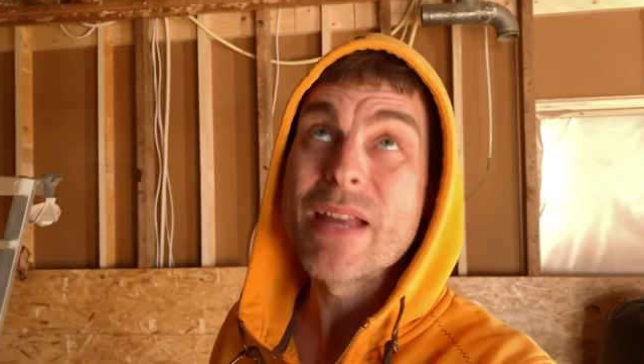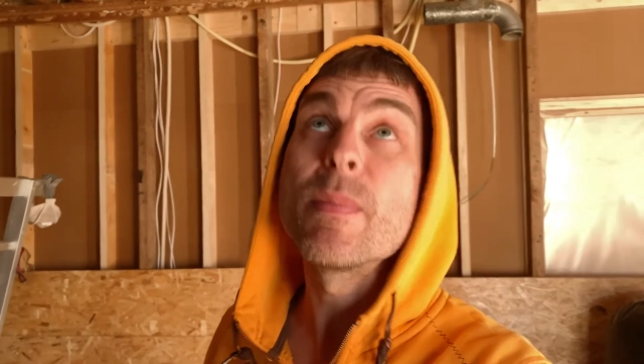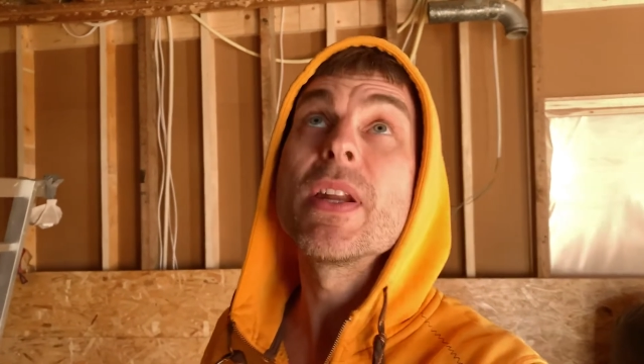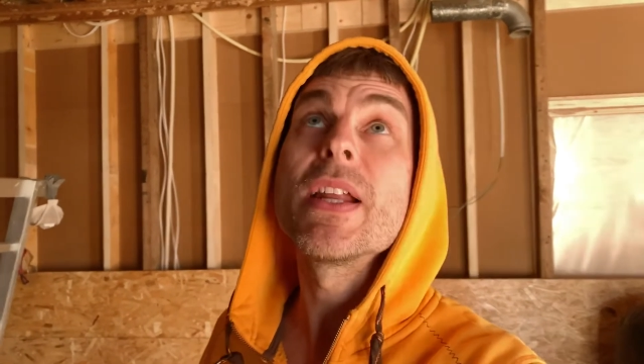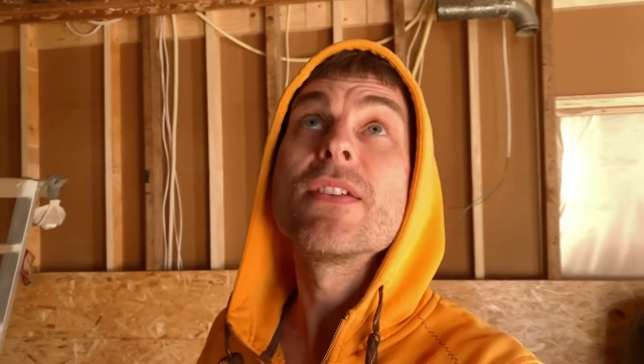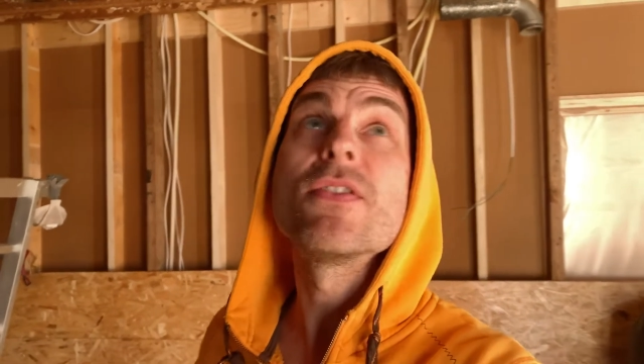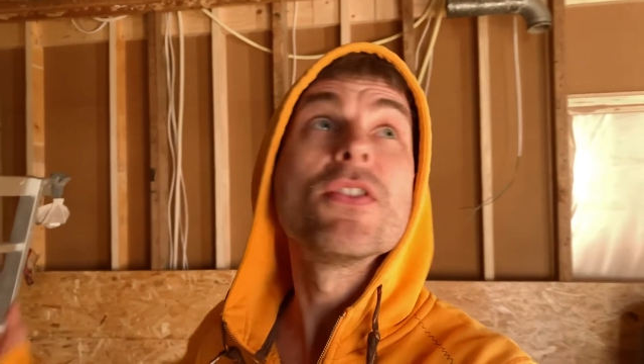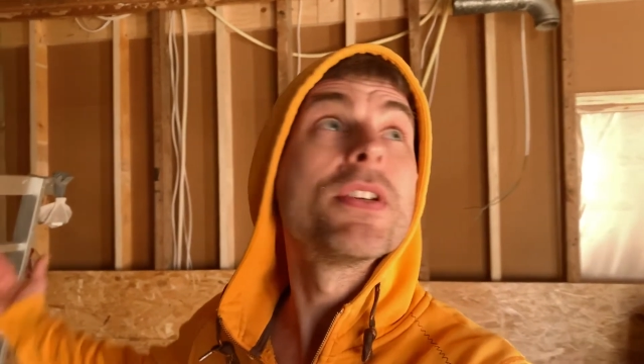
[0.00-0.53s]
but
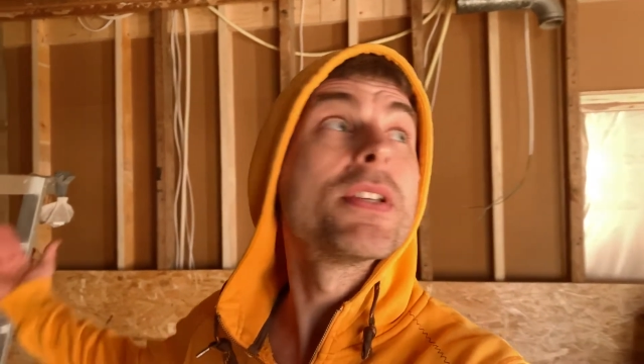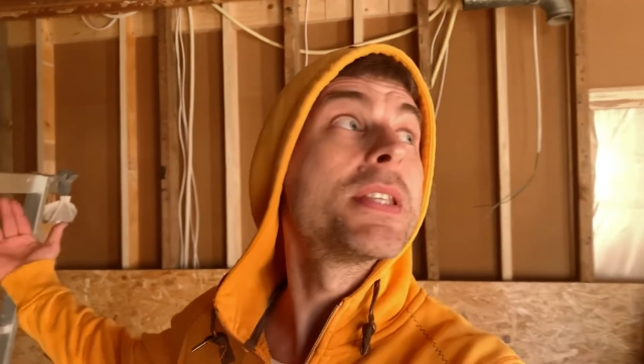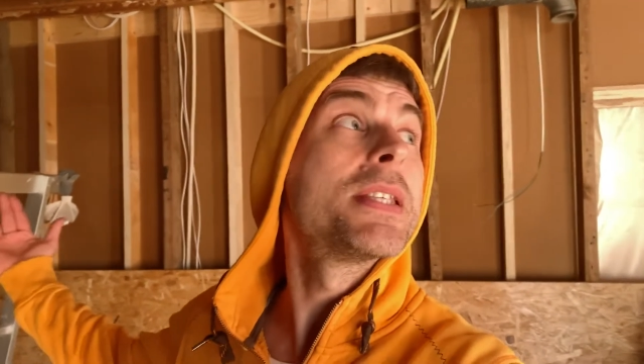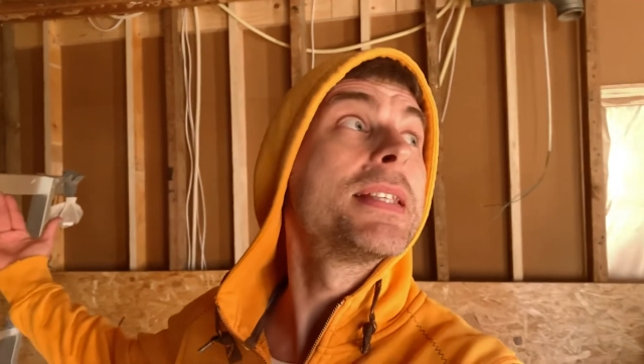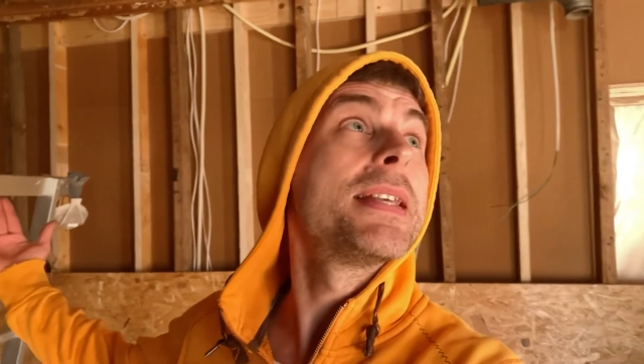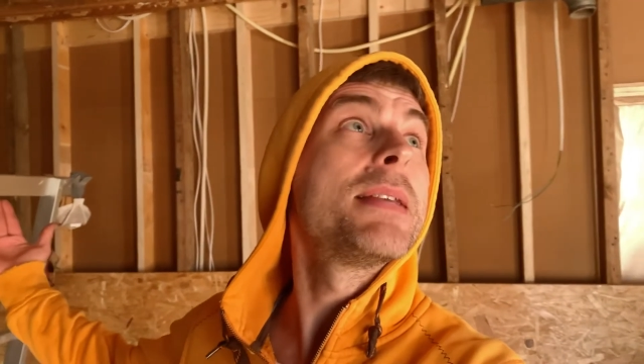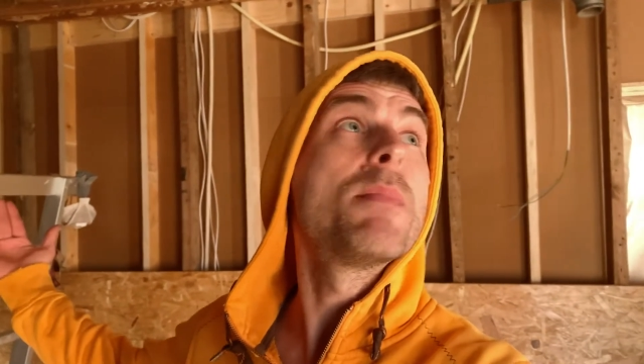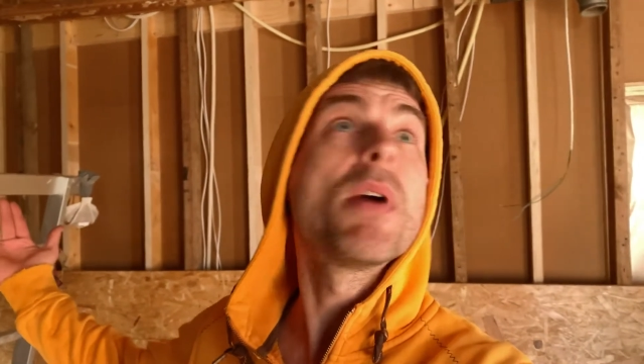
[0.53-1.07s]
as you can
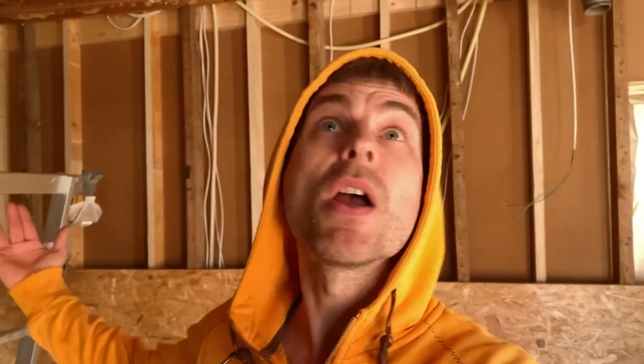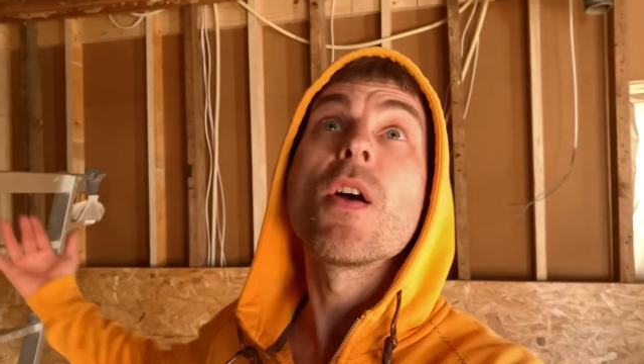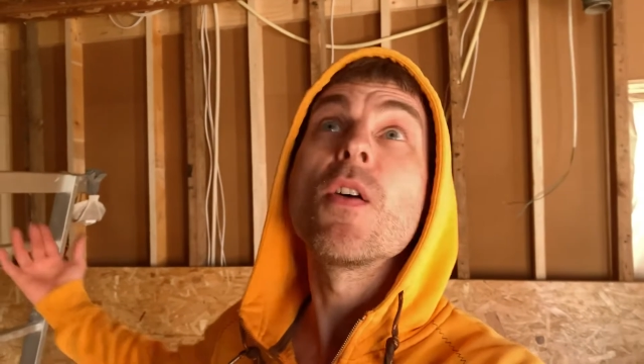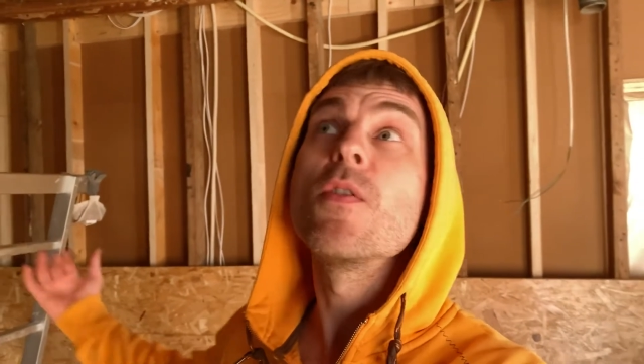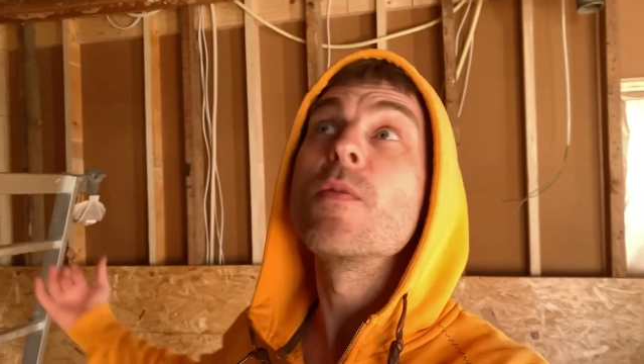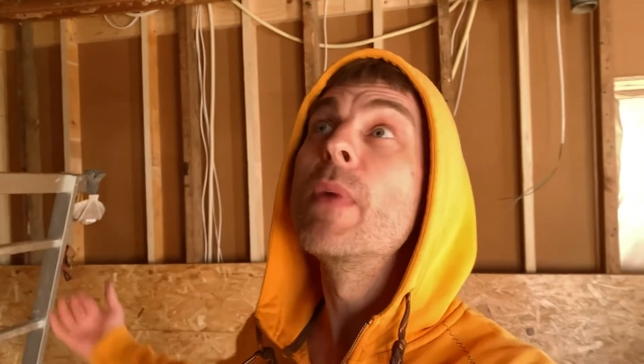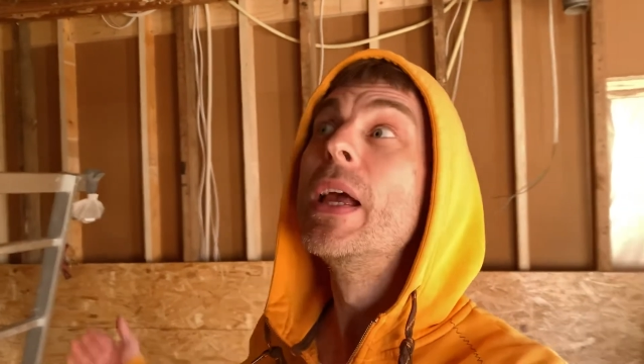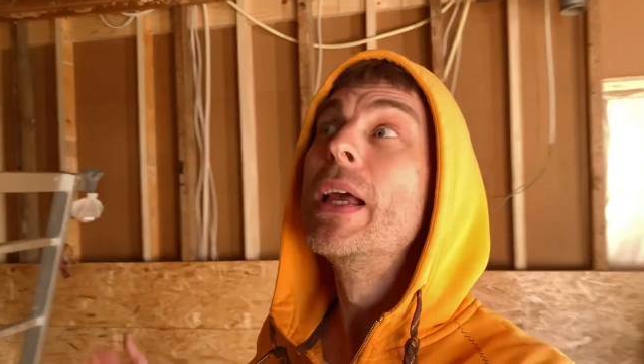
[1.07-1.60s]
see, my
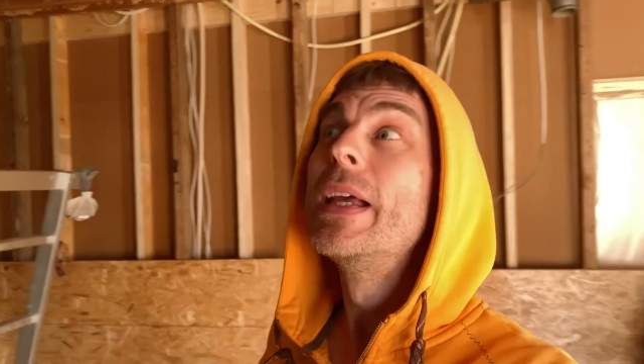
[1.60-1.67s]
home,